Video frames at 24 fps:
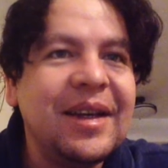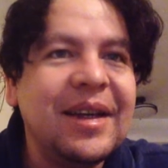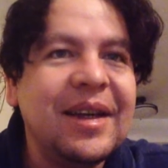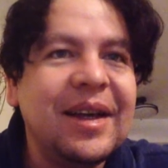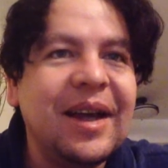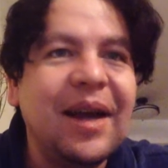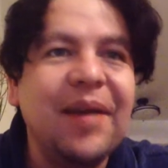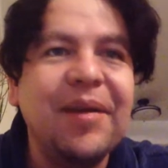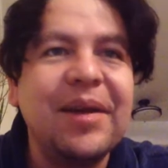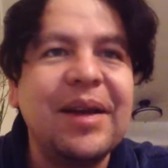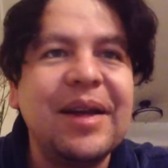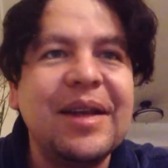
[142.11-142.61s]

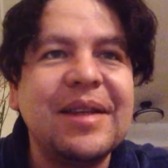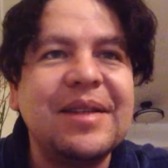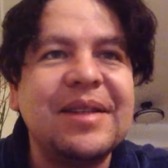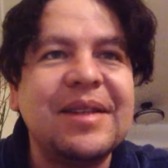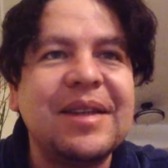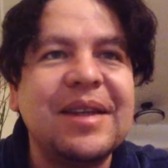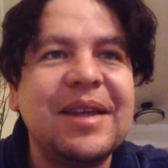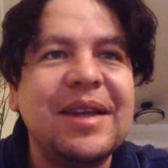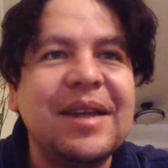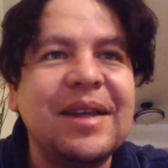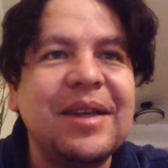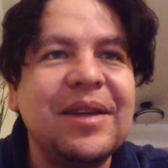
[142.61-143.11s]
I mean, it's
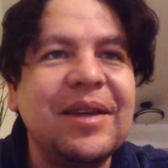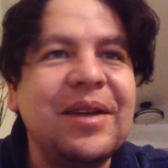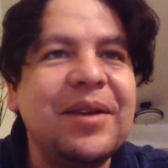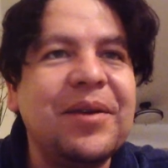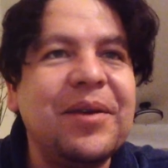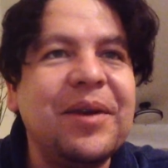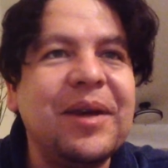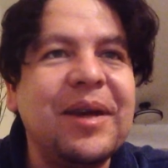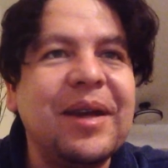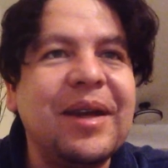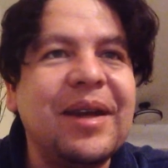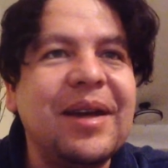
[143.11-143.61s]
you know
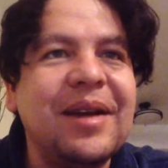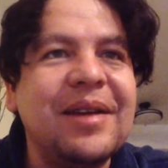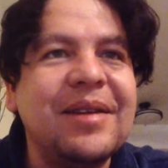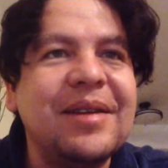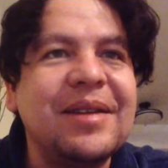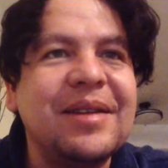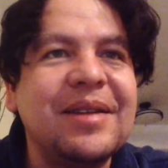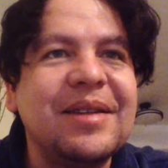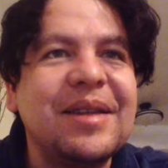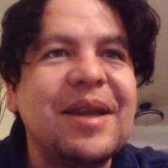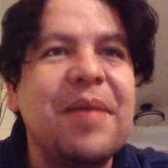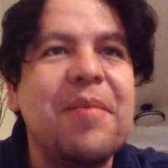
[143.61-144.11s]
what, guys?
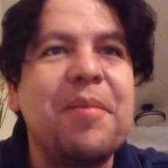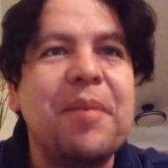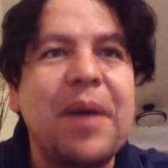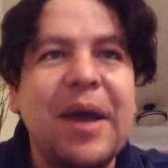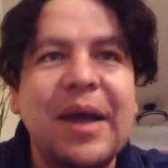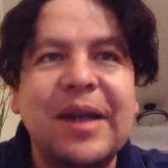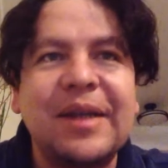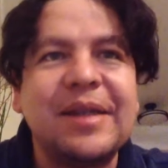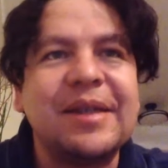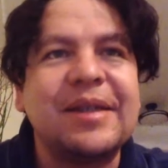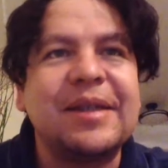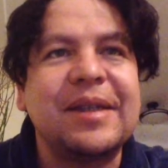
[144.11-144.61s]
It's a
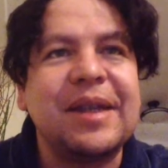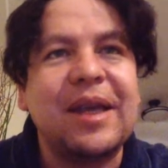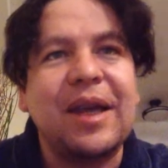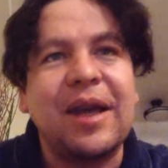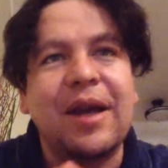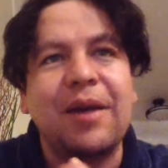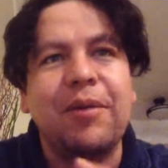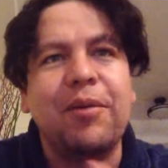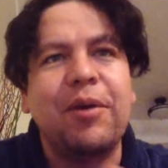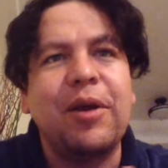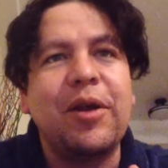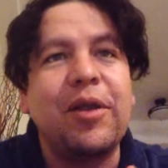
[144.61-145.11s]
major
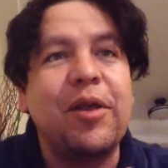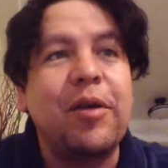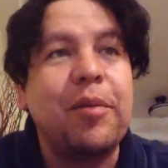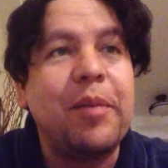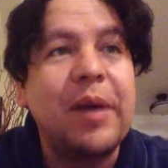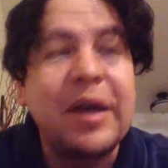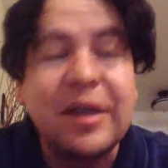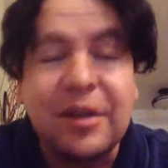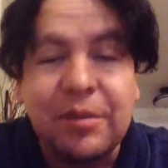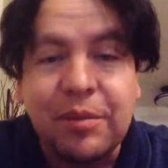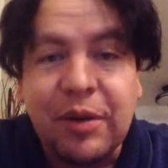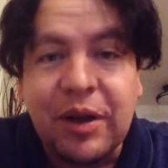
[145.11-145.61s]
scam. One of the
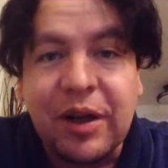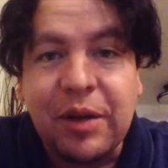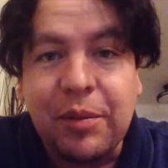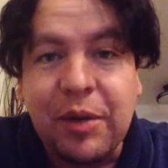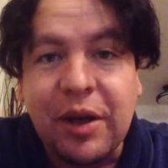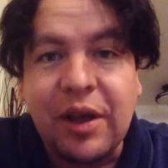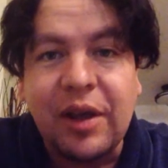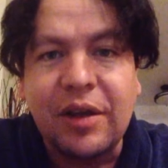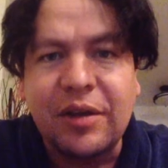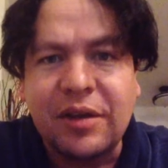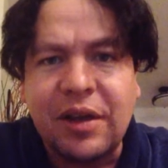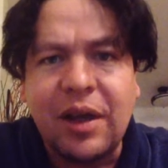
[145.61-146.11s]
best
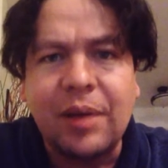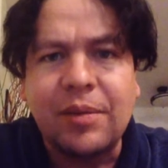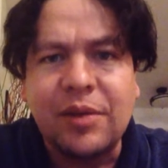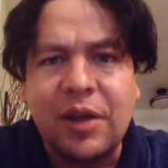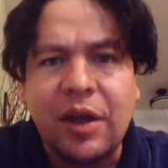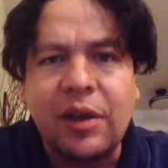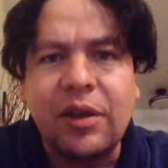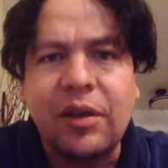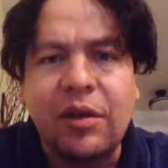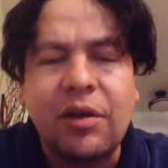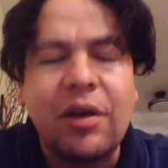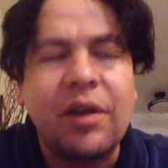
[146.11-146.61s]
money-making scams
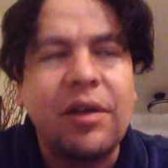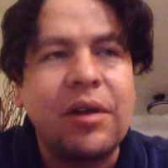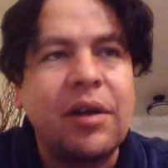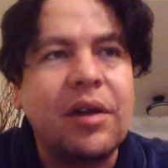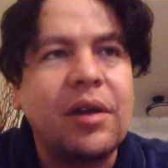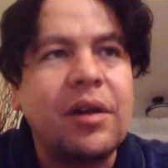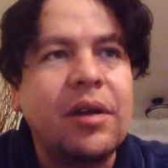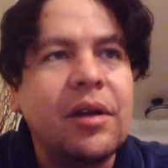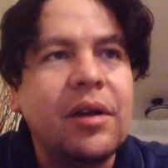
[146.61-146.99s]
out there, I think.